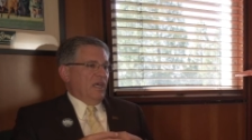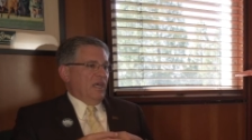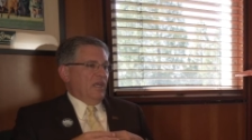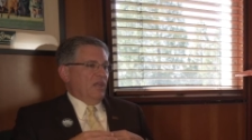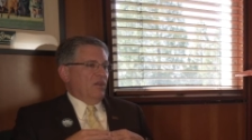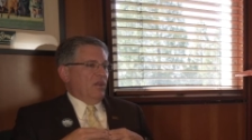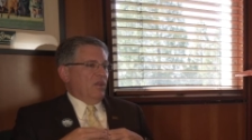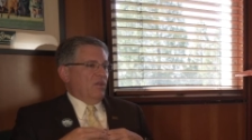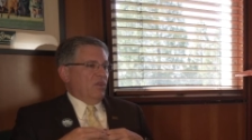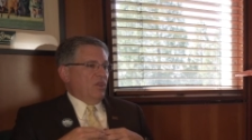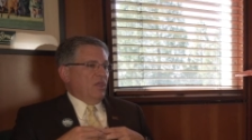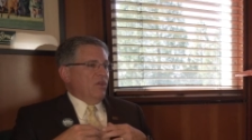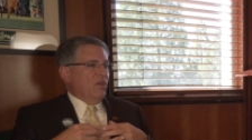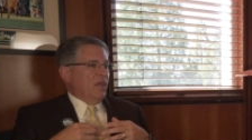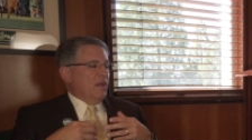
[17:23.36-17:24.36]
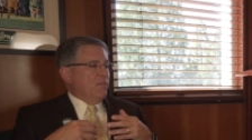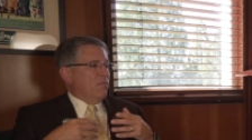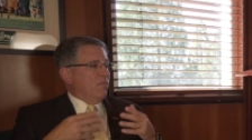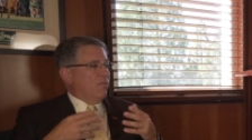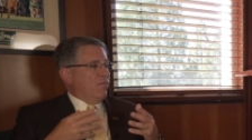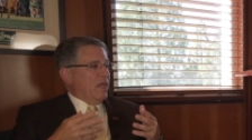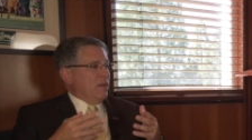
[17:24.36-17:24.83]
And then they,
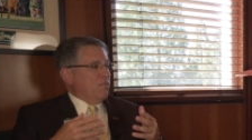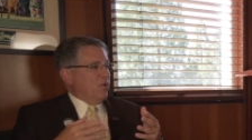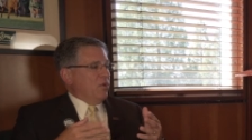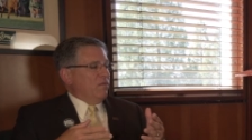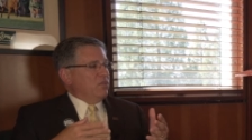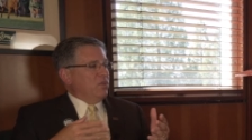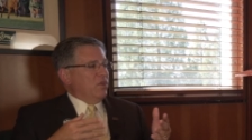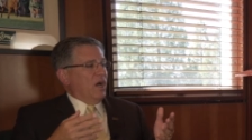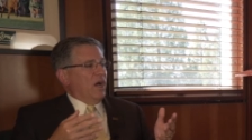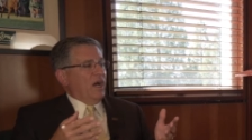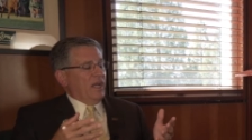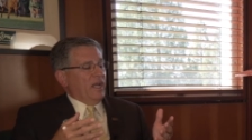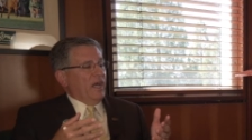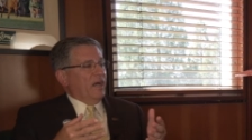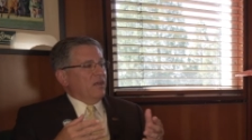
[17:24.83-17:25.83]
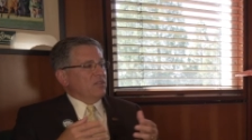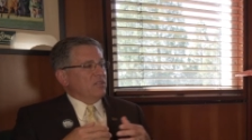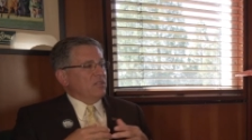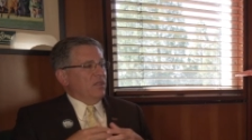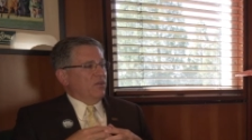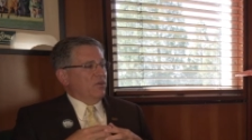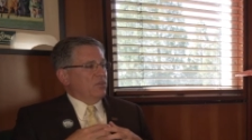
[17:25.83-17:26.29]
they move to the
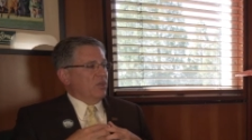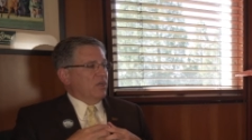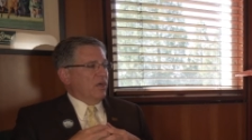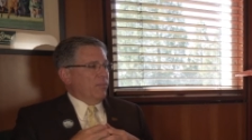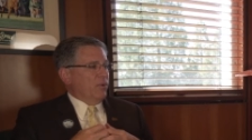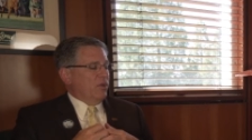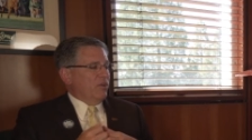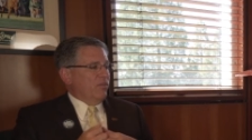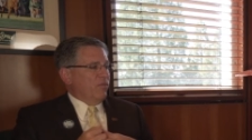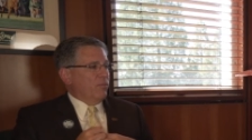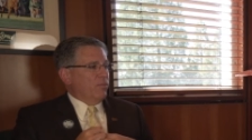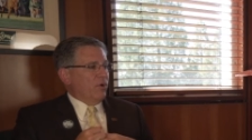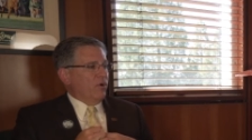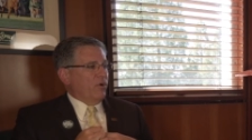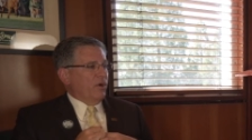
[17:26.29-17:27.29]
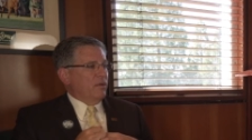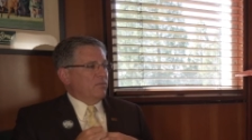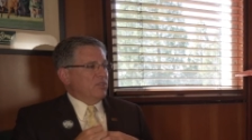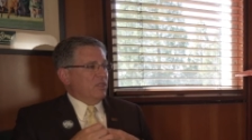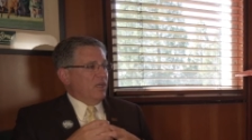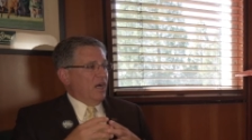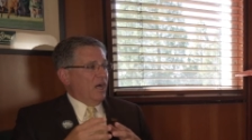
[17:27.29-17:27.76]
hothouse, and there's a couple of different
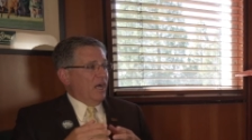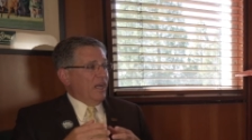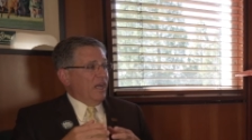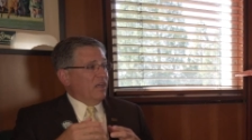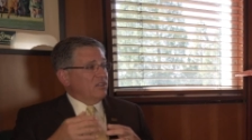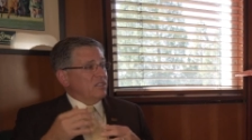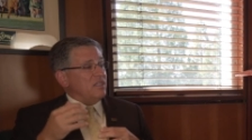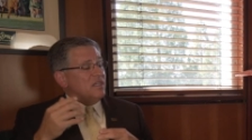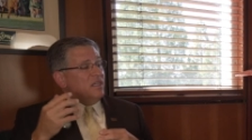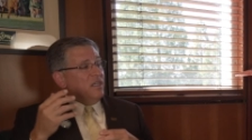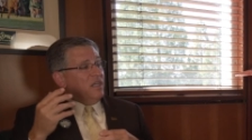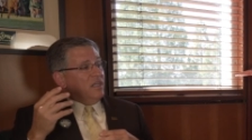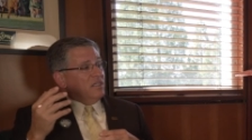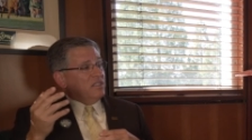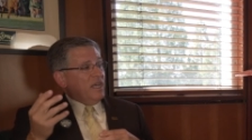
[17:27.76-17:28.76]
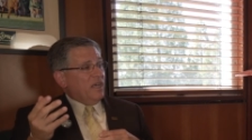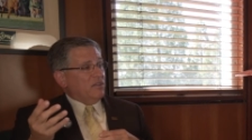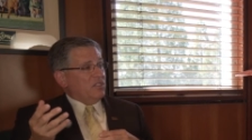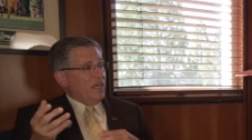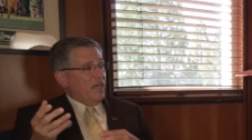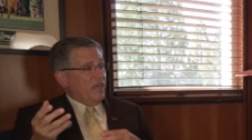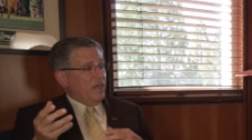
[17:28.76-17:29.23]
programs in the hothouse
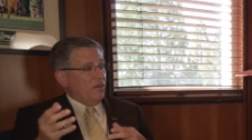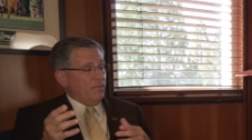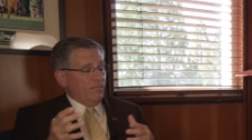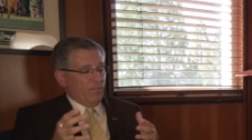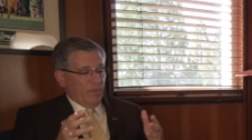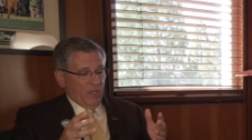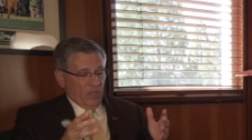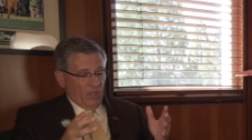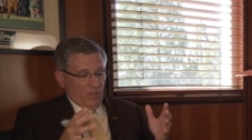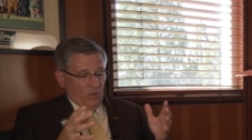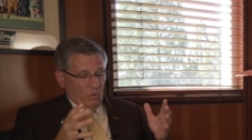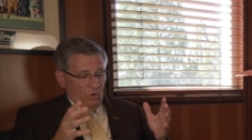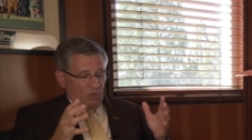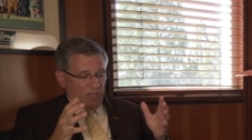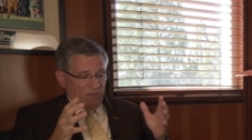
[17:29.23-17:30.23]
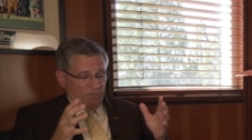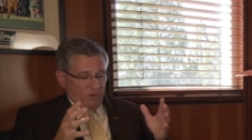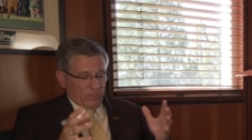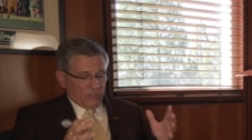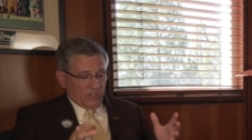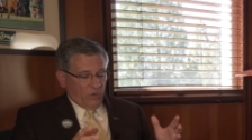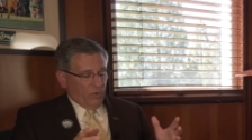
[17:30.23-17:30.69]
downtown where they
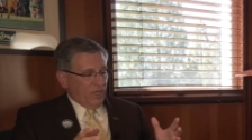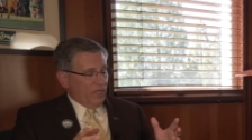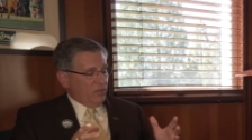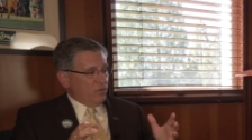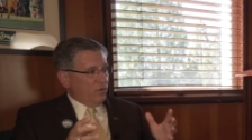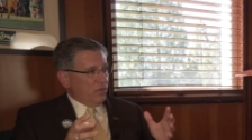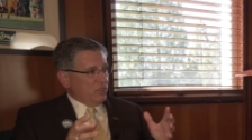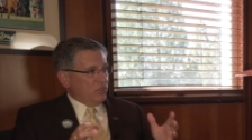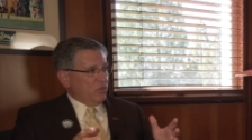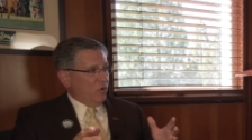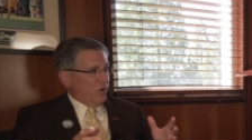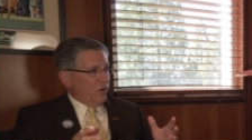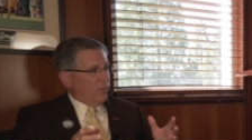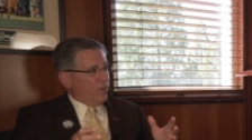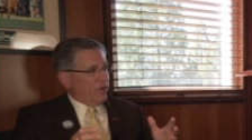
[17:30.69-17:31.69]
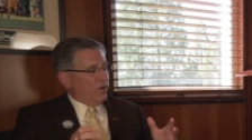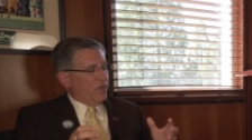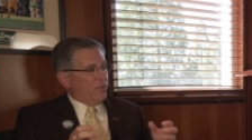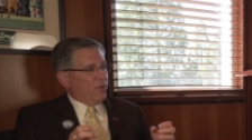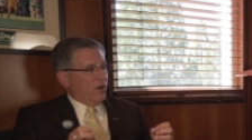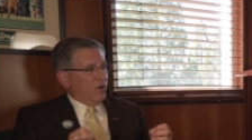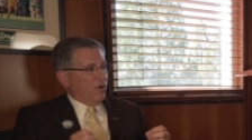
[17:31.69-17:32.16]
first go into a shorter
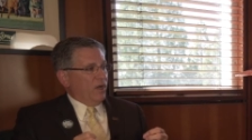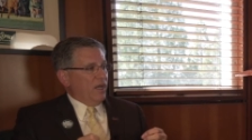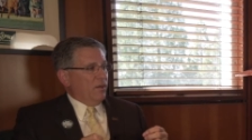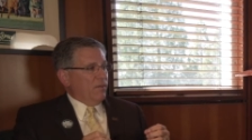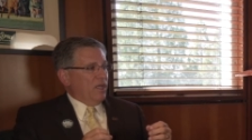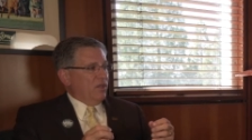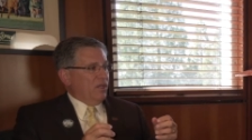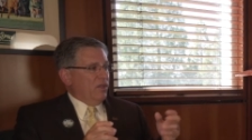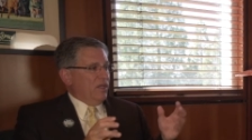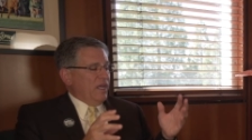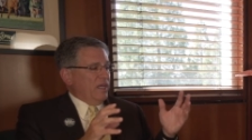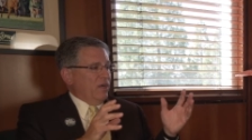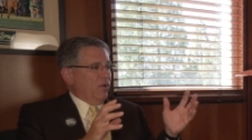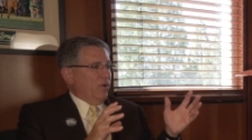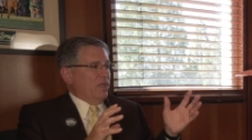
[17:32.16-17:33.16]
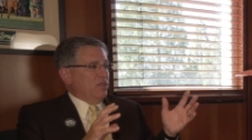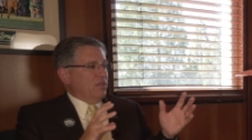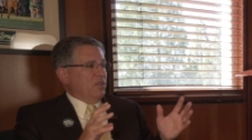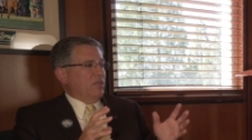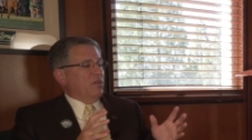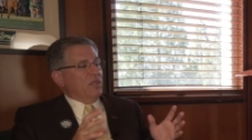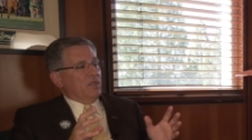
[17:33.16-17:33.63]
period program and then they go
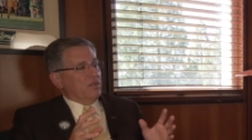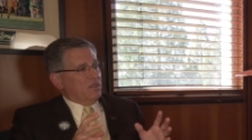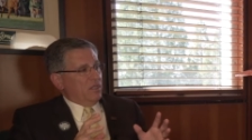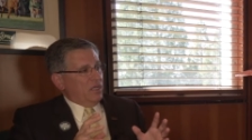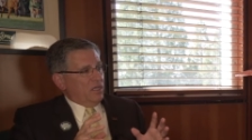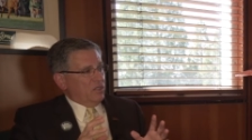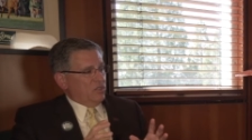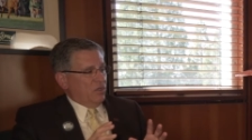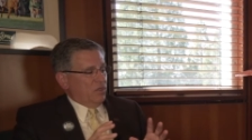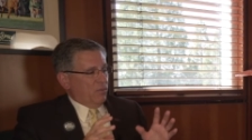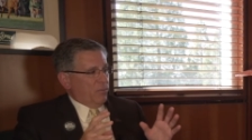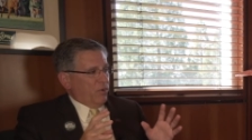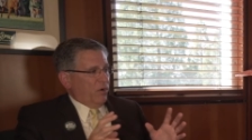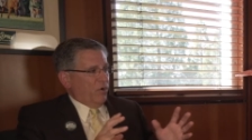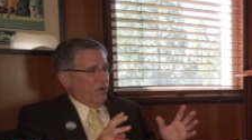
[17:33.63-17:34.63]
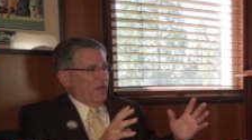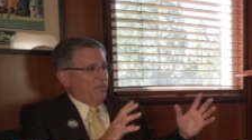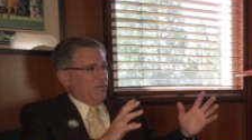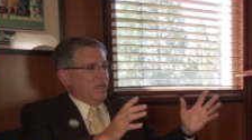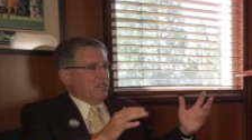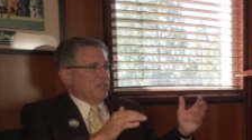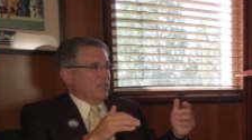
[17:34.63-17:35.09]
into the, into the
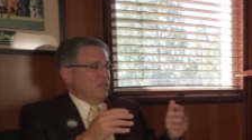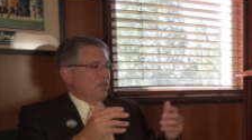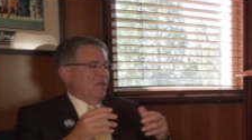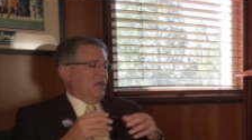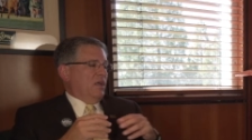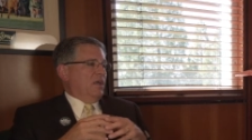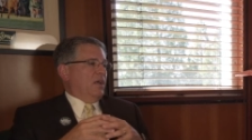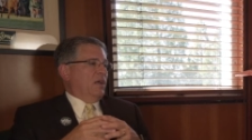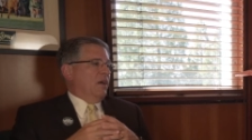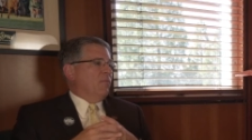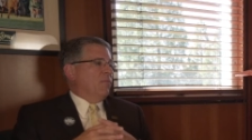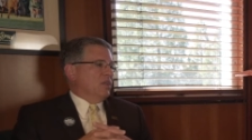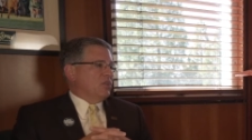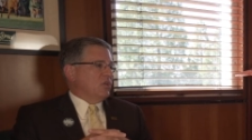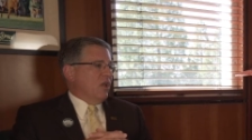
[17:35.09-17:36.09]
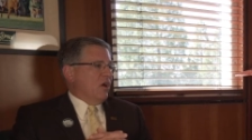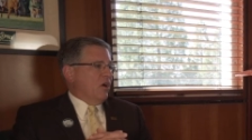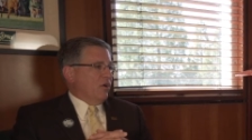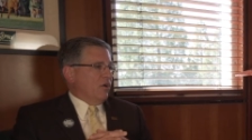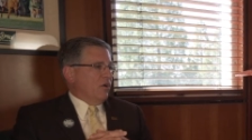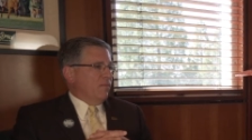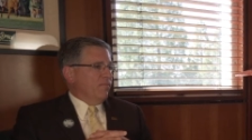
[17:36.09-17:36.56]
program that's uh, much
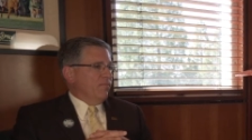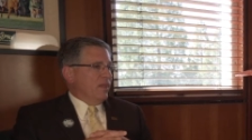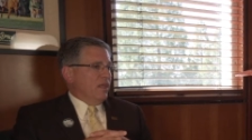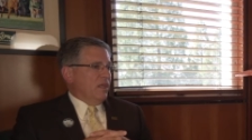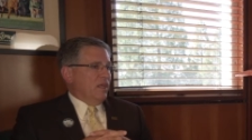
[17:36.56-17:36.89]
longer.